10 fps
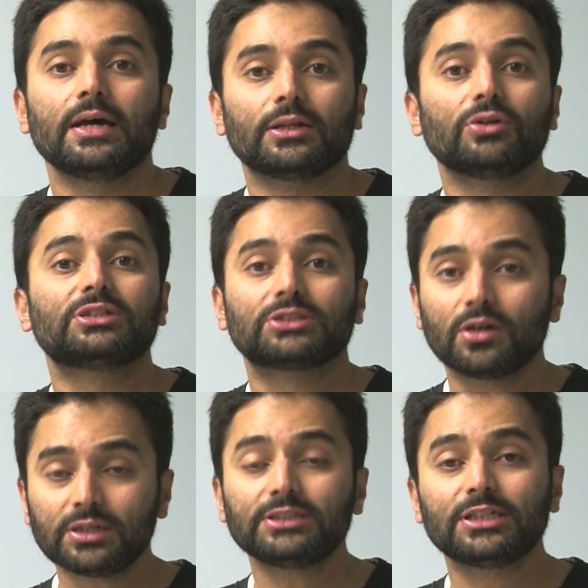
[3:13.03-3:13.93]
Now, in
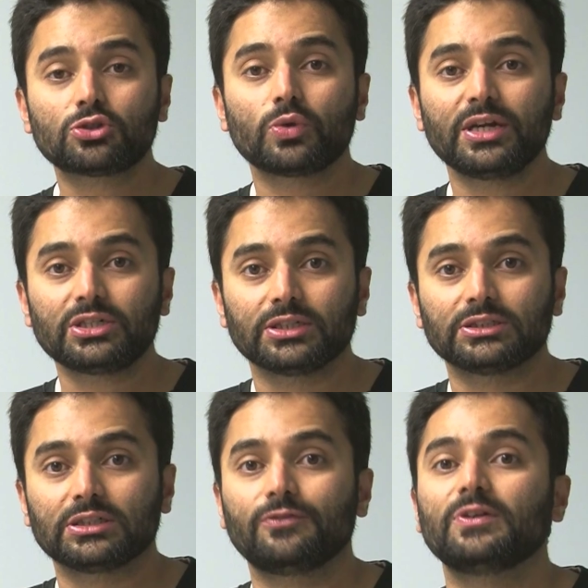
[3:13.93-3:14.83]
certain
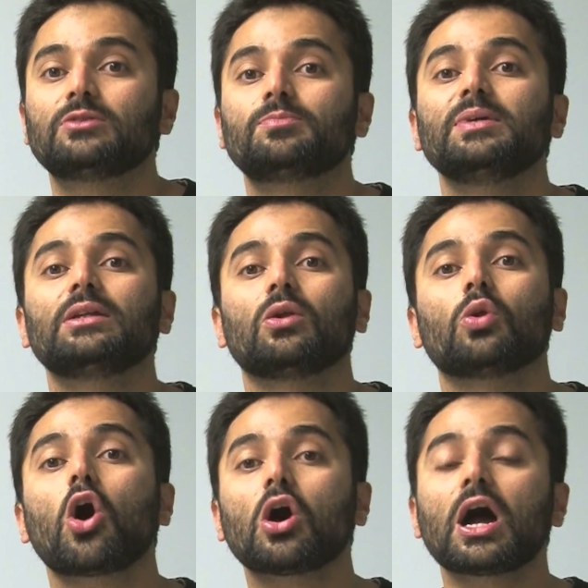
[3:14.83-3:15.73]
situations, if it's been a
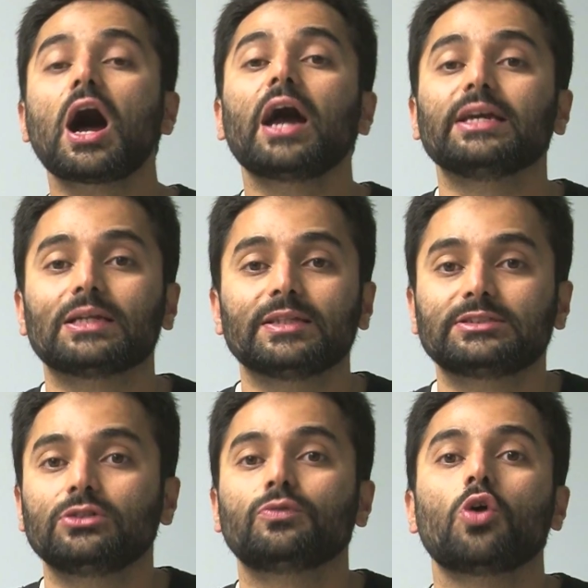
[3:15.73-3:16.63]
long hike, let's
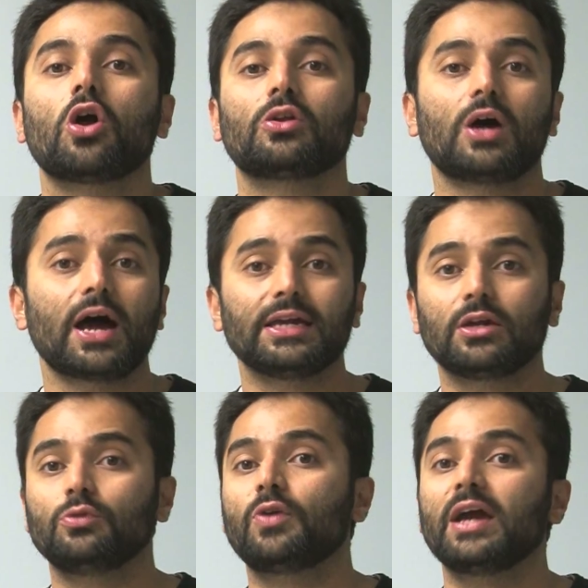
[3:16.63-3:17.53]
say you've gone on a hike and
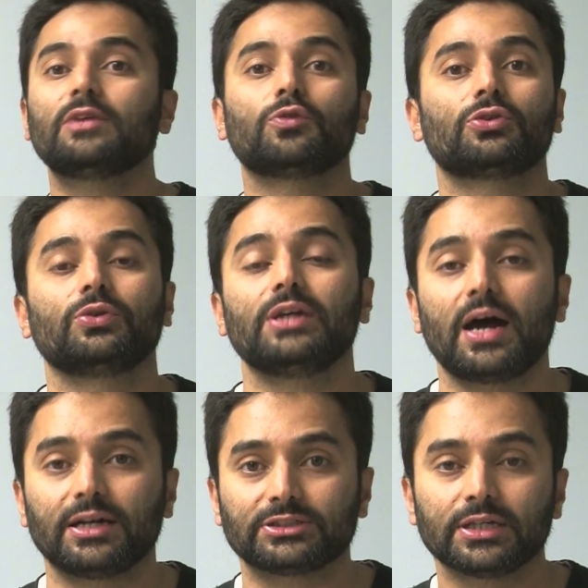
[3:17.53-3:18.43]
you've hiked for 3
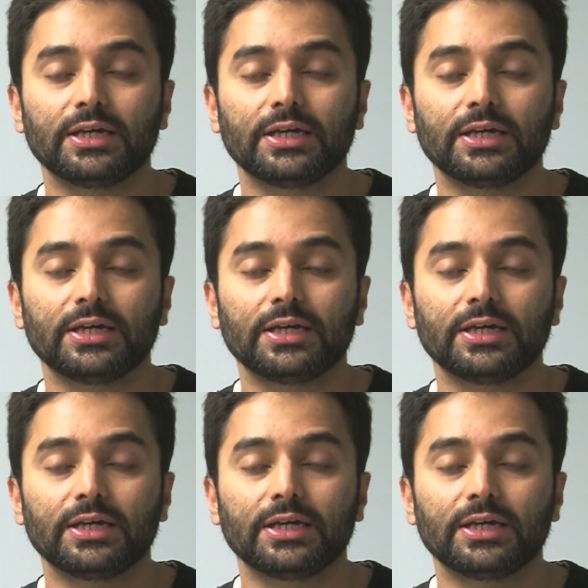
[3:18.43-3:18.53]
hours,